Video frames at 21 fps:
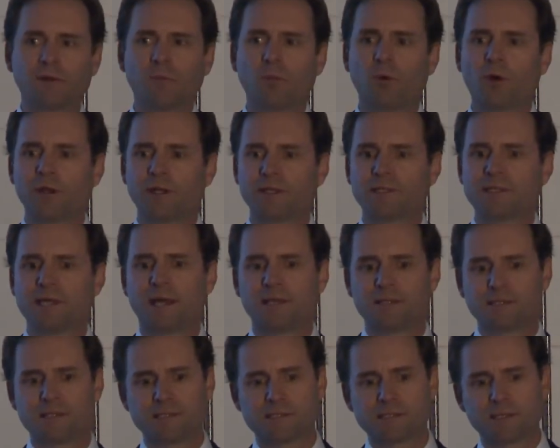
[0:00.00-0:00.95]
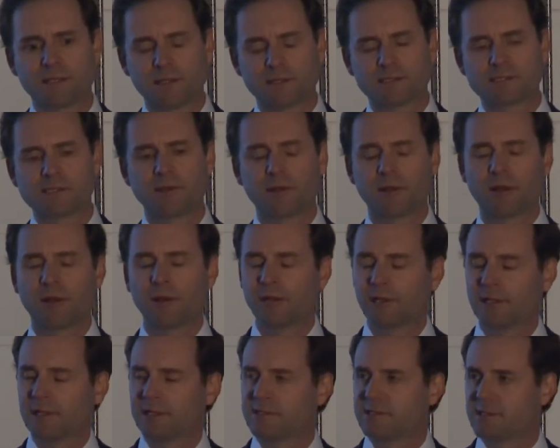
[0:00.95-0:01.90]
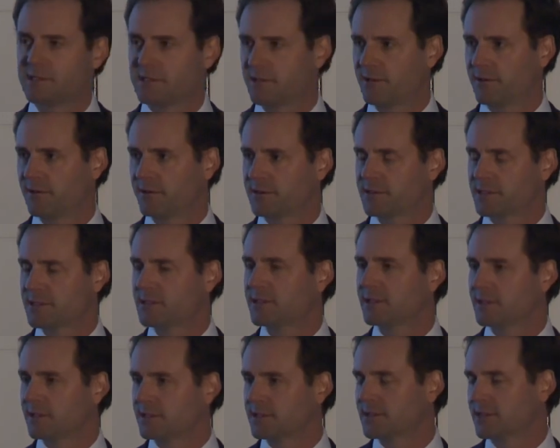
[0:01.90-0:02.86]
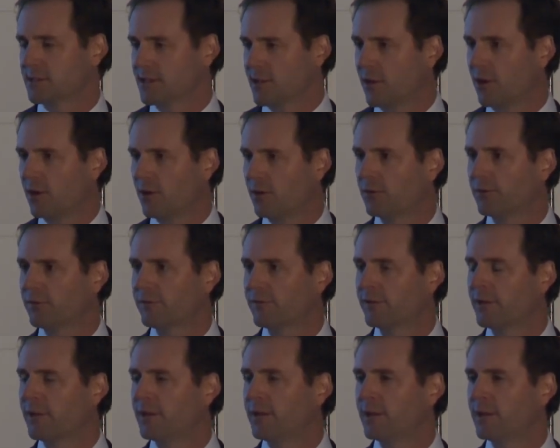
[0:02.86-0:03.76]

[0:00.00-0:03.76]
and what it does is that it's not only a deterrence to Coles,